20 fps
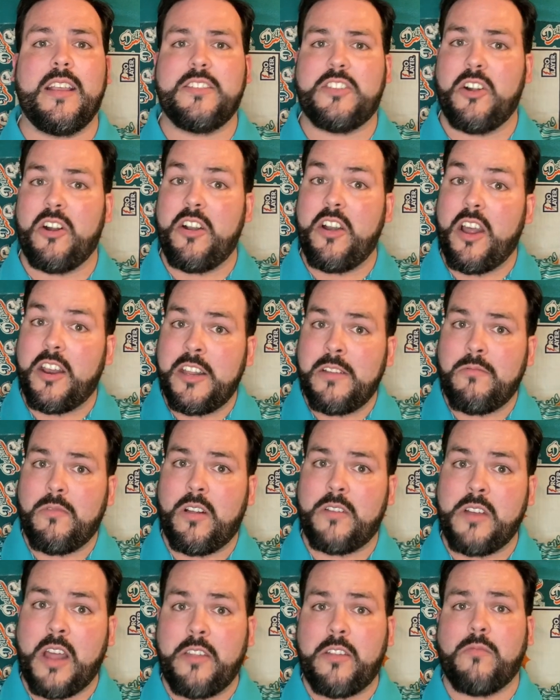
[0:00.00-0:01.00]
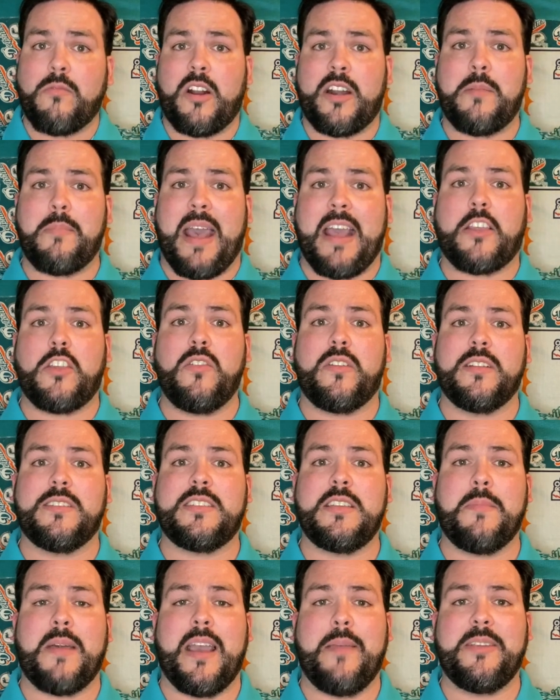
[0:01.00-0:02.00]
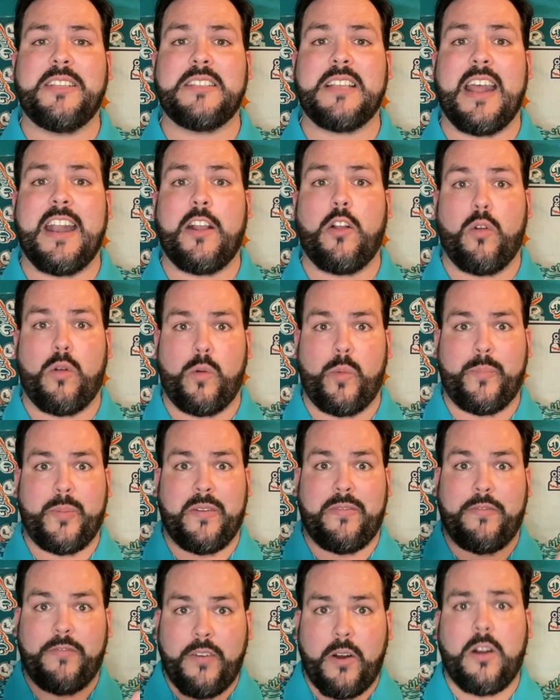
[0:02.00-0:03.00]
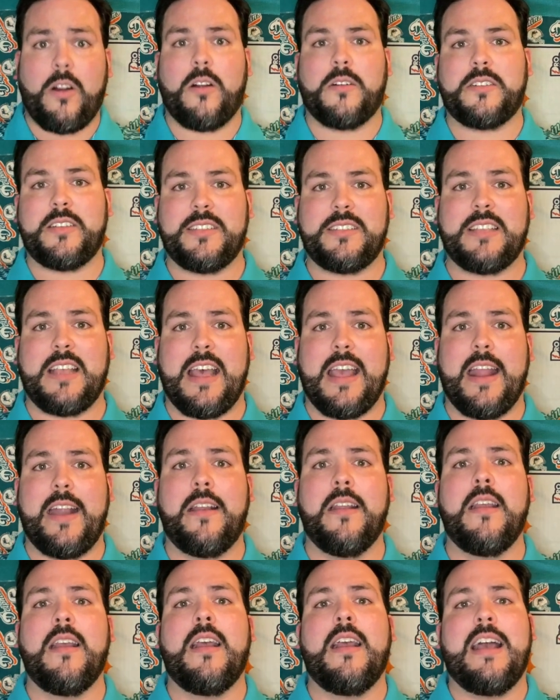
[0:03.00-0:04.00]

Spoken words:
Is there another running back you could see Miami signing or would prefer to sign?